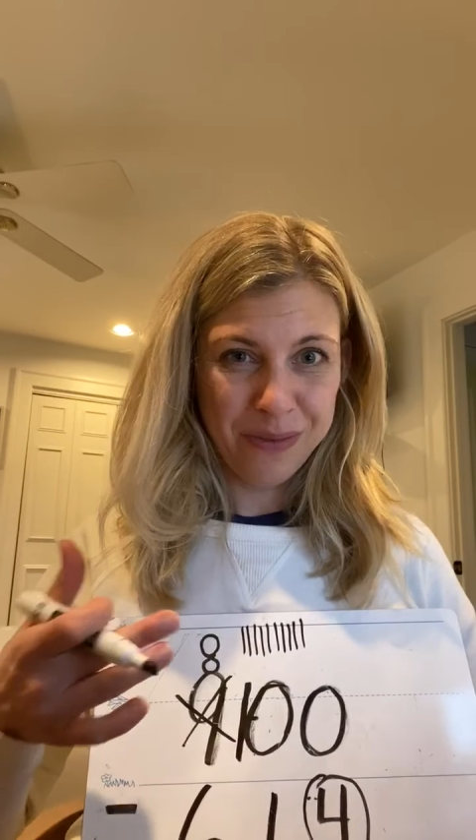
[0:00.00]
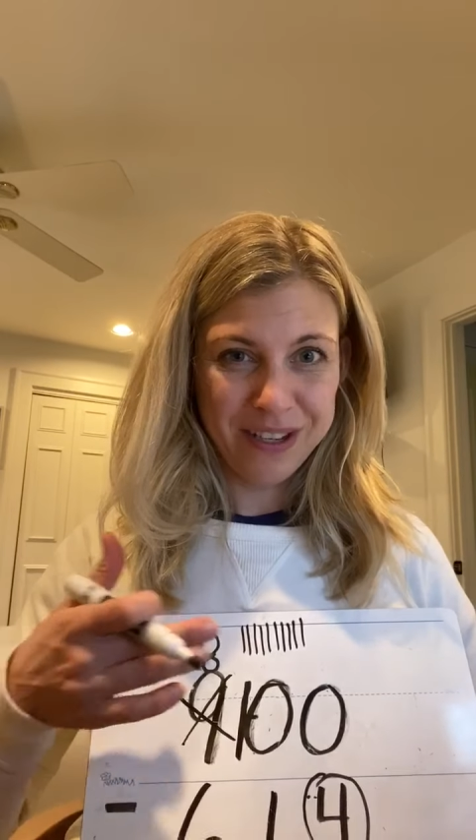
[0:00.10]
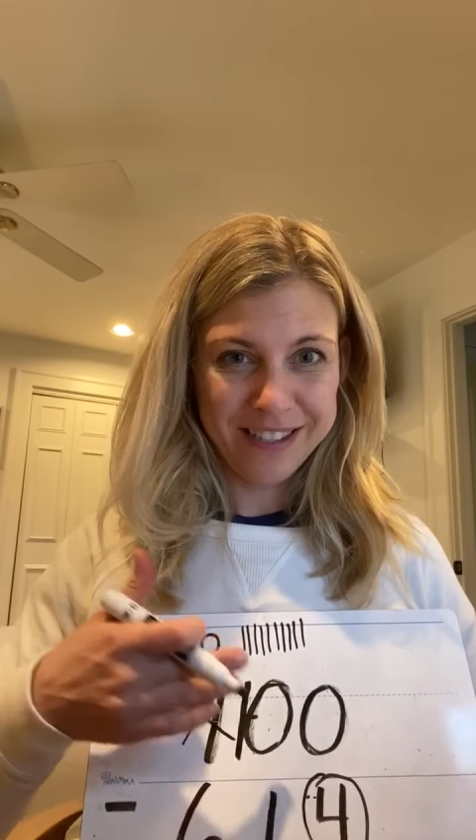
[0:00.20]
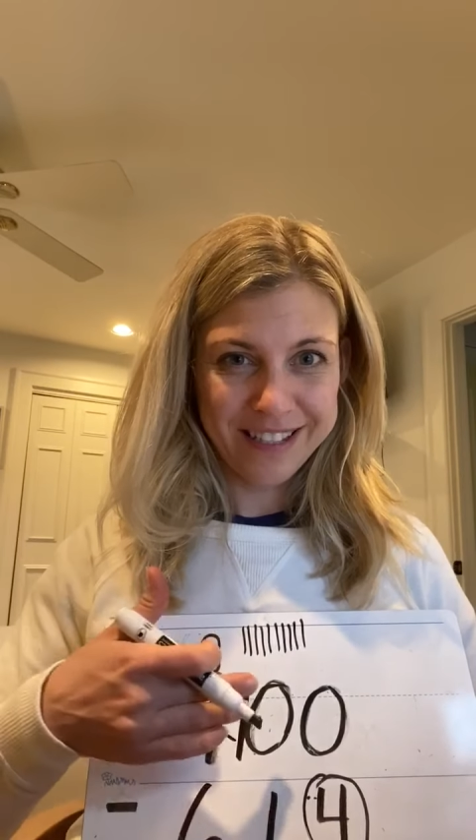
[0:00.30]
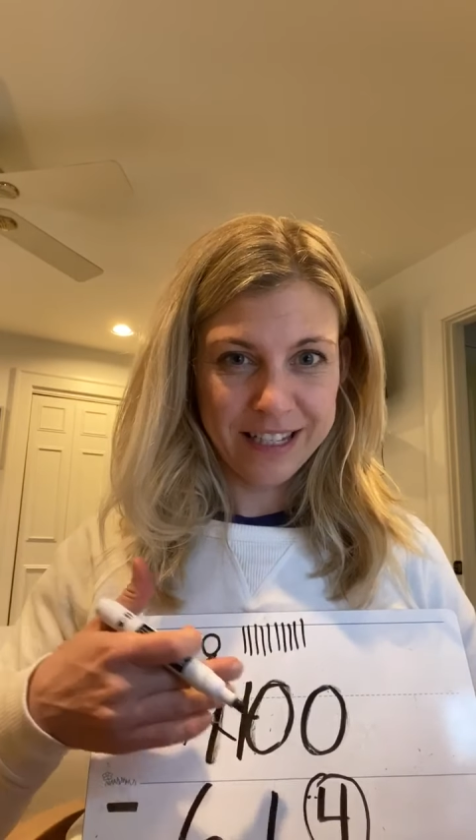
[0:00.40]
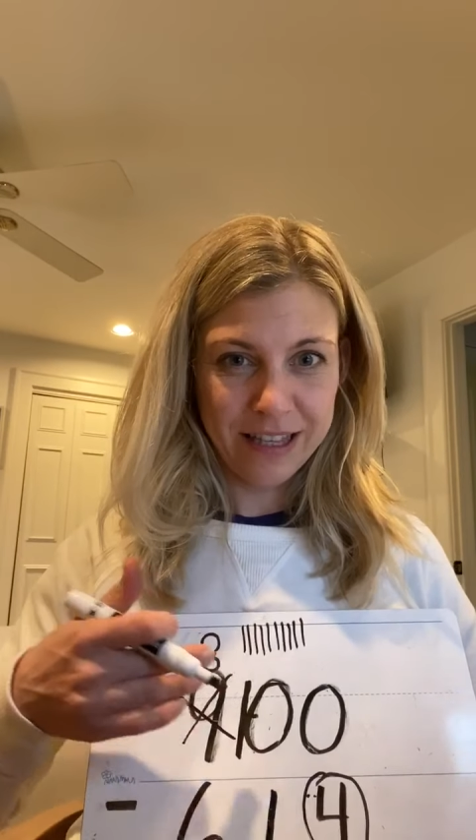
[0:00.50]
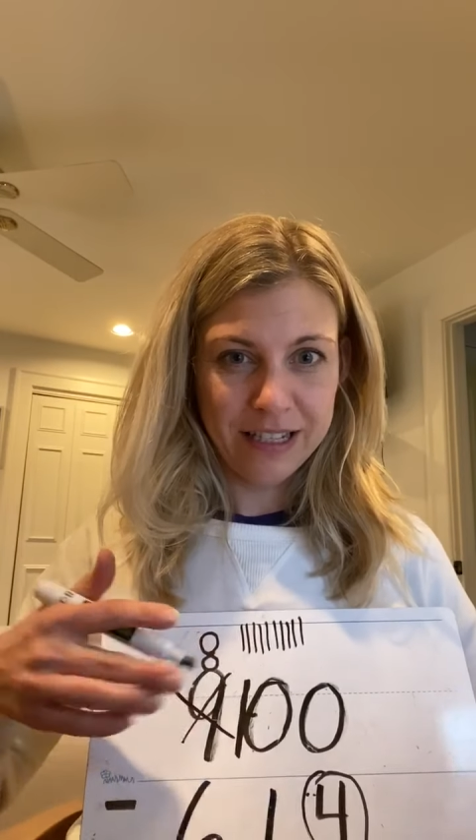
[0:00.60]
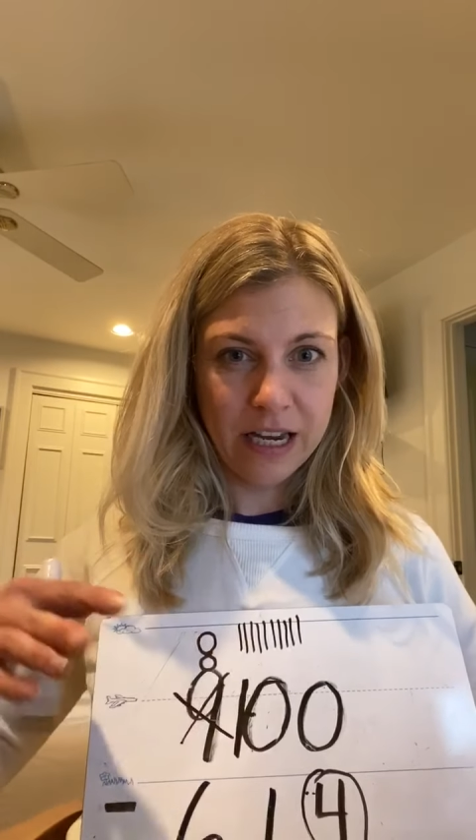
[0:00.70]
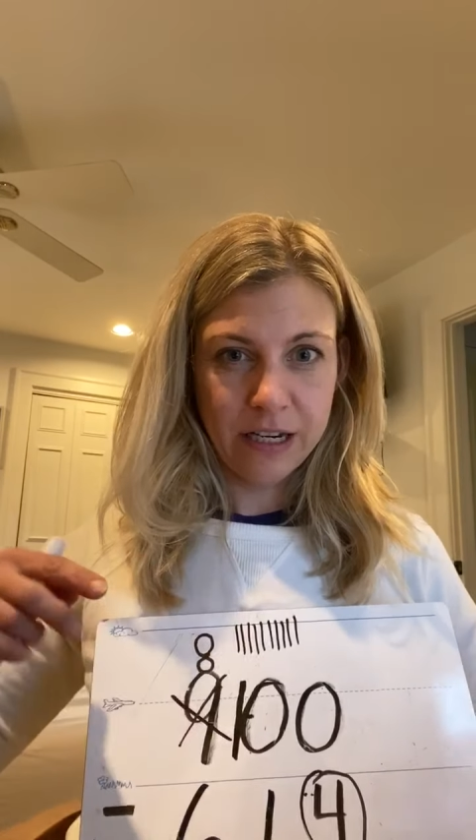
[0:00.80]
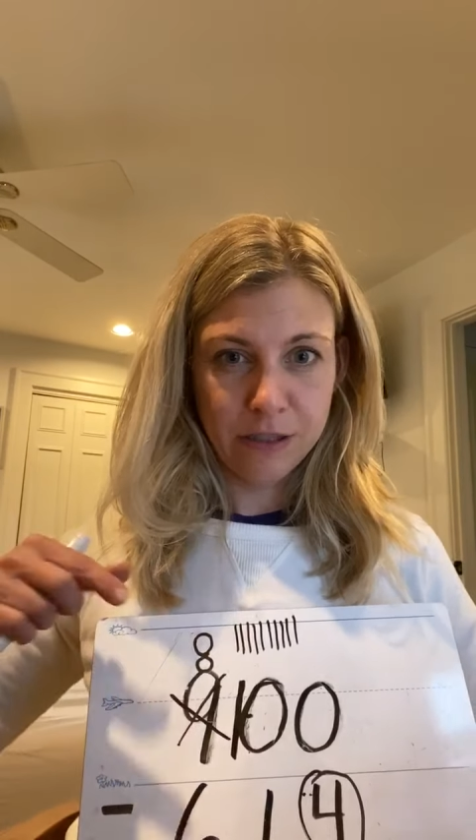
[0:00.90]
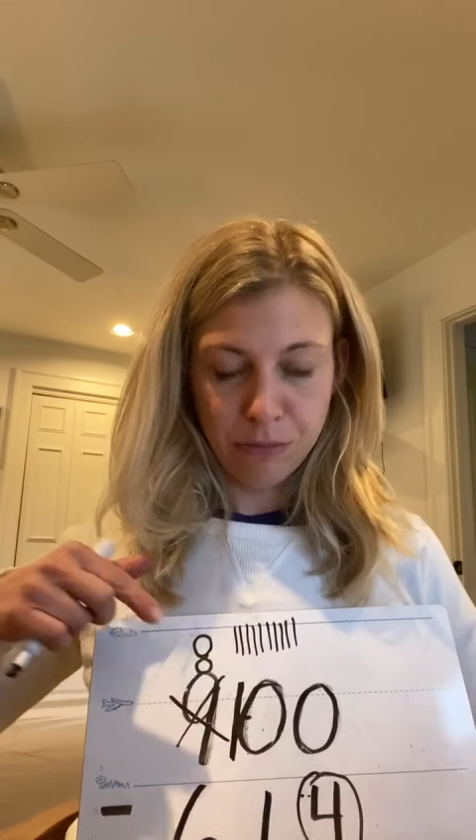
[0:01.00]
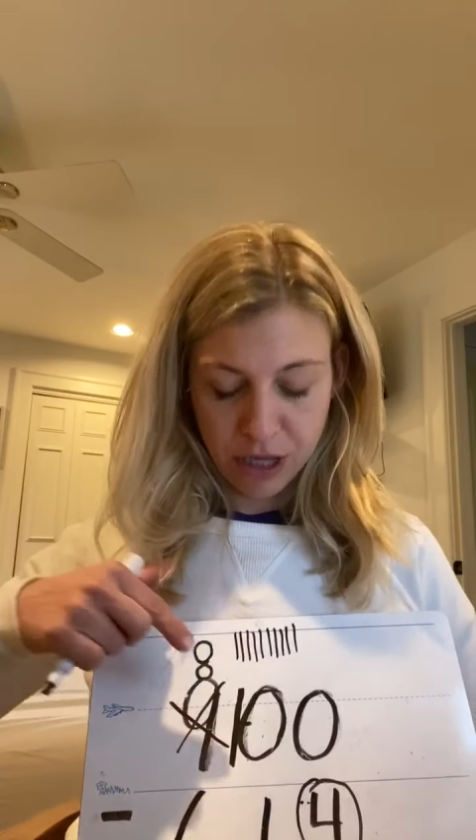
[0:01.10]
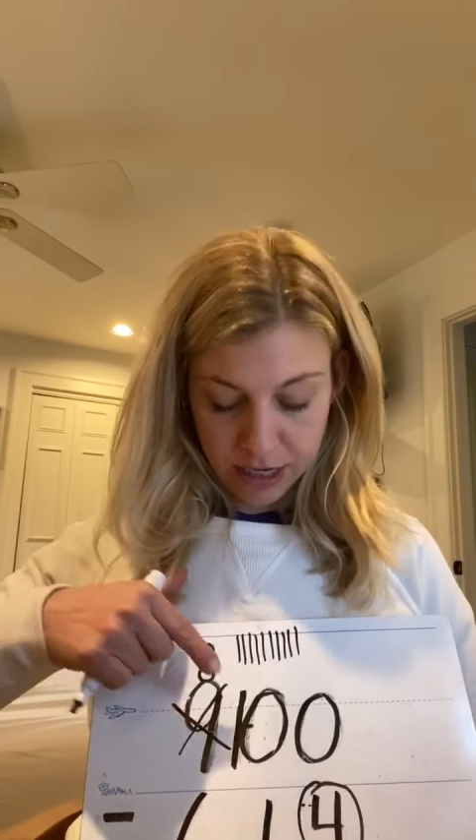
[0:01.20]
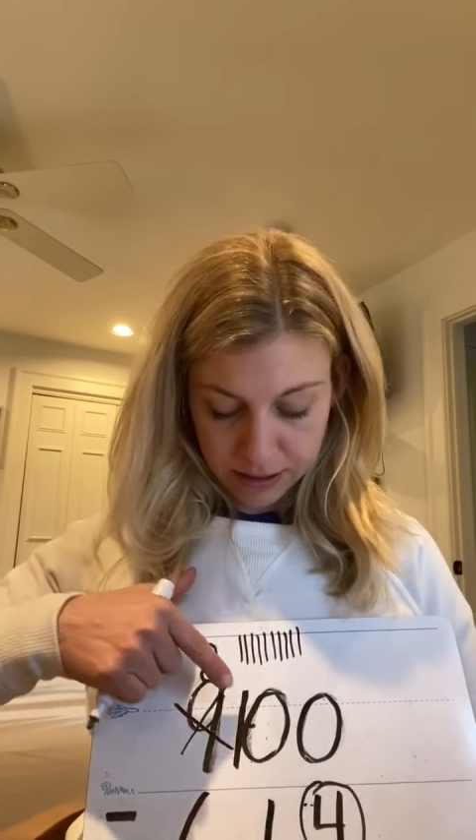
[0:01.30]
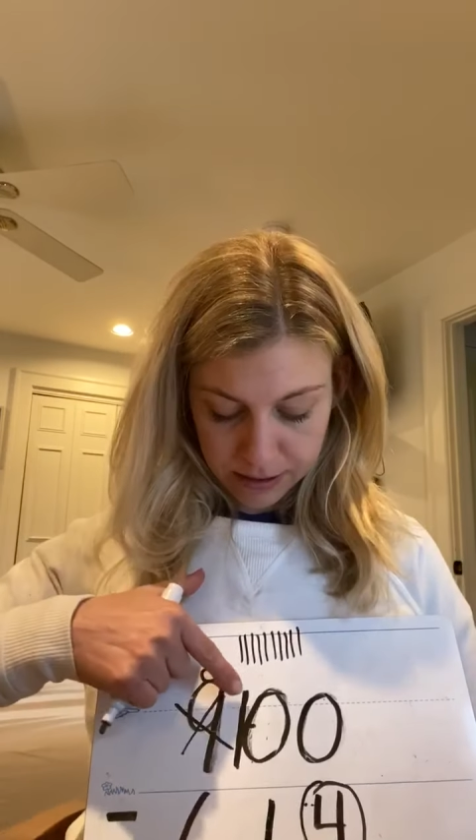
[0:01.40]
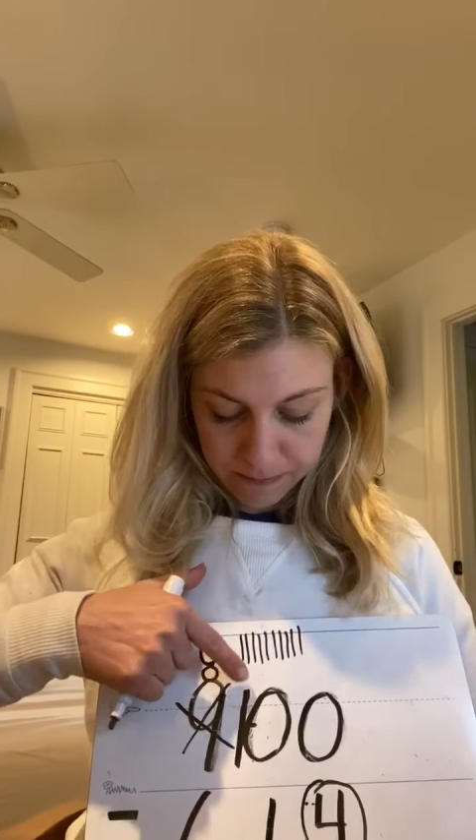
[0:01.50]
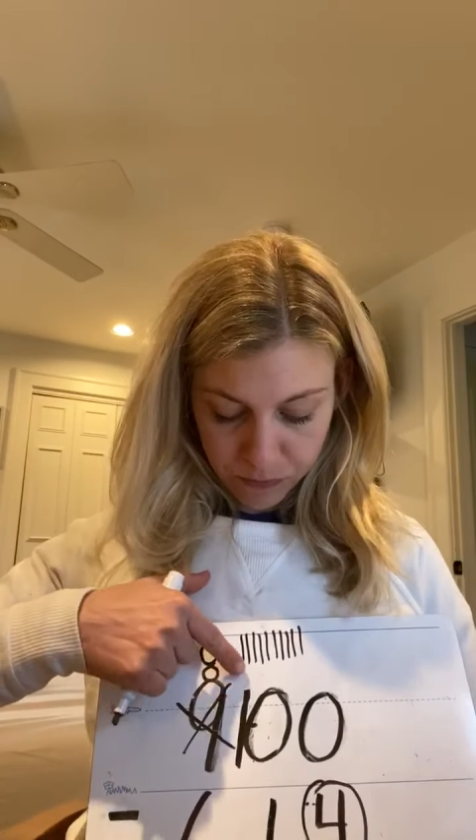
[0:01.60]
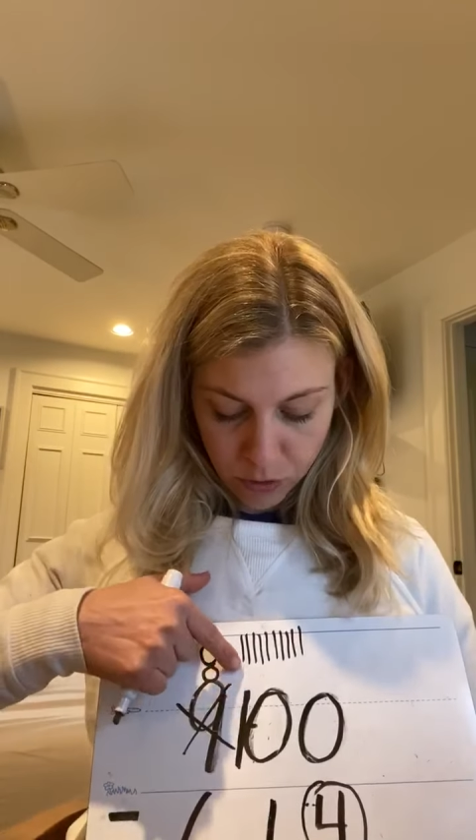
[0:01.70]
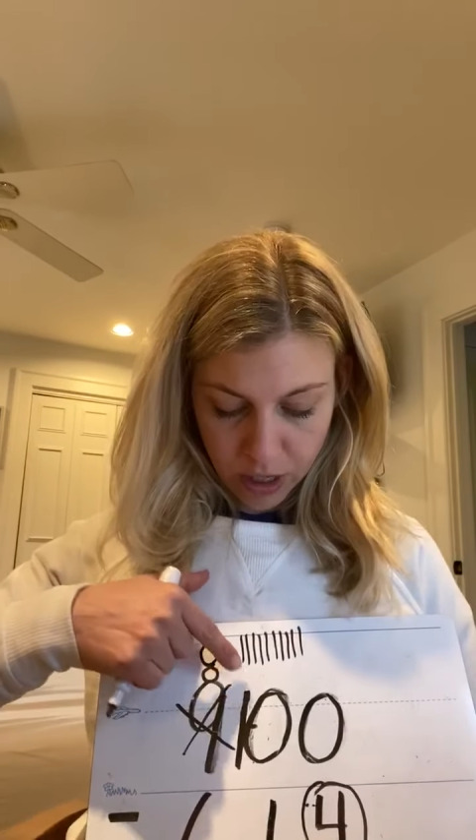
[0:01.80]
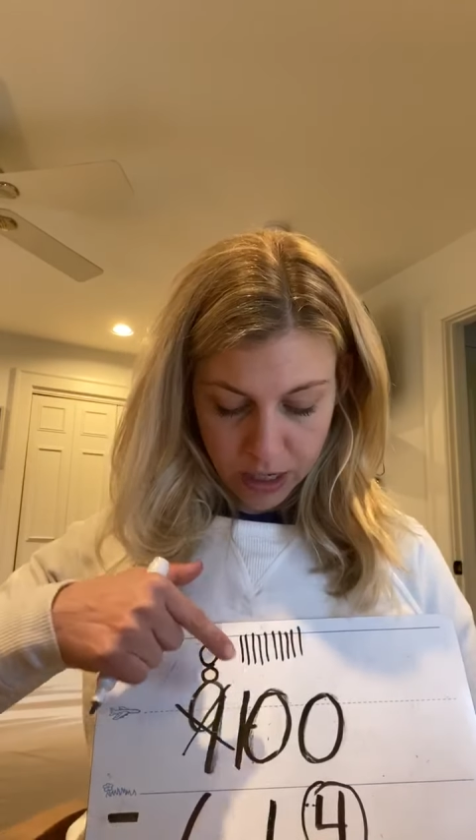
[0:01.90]
because it's in the tens place,
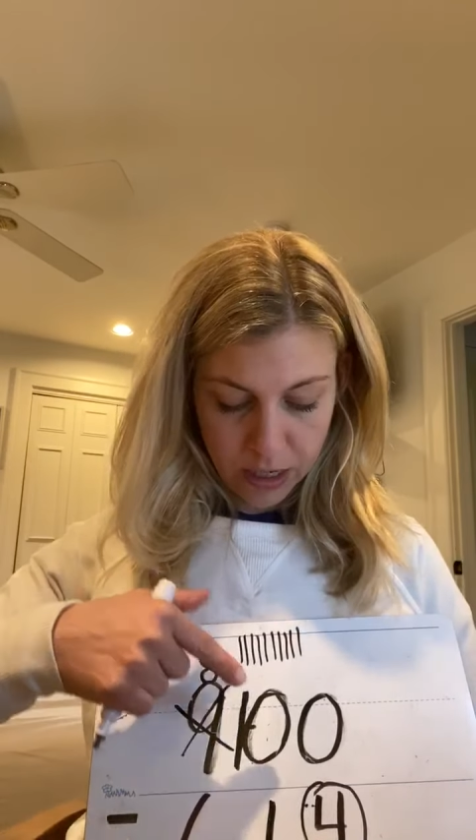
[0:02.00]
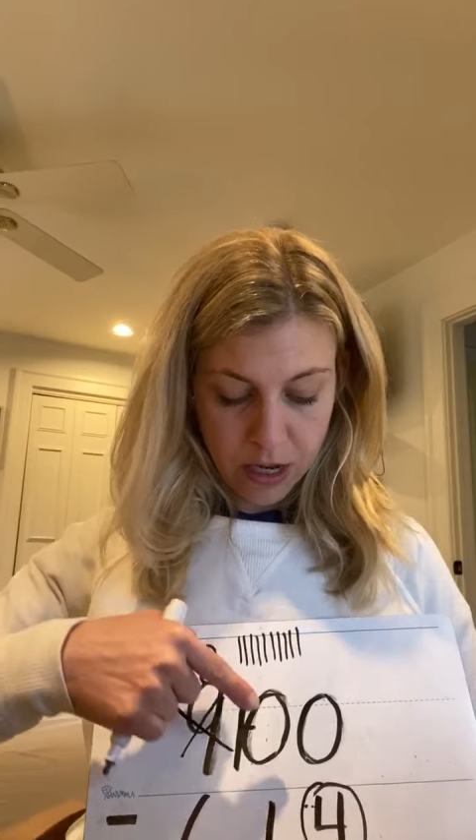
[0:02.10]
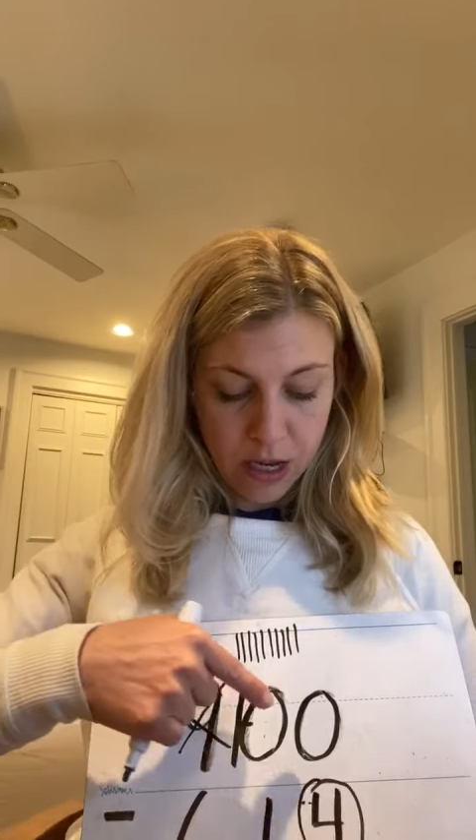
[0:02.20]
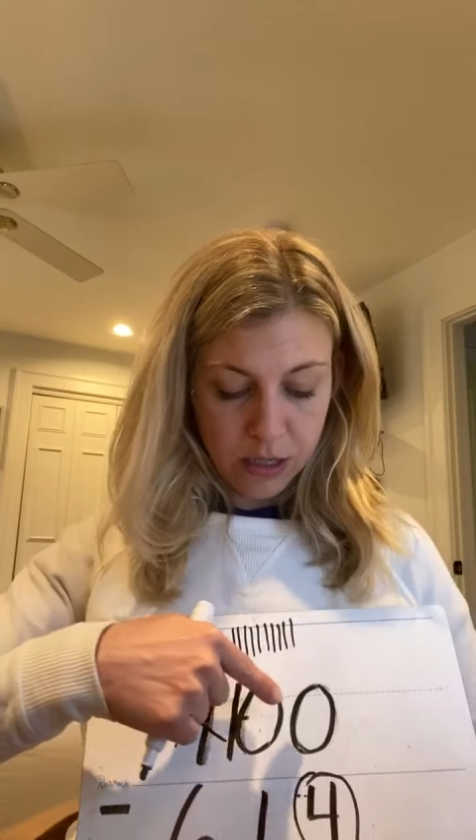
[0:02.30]
okay?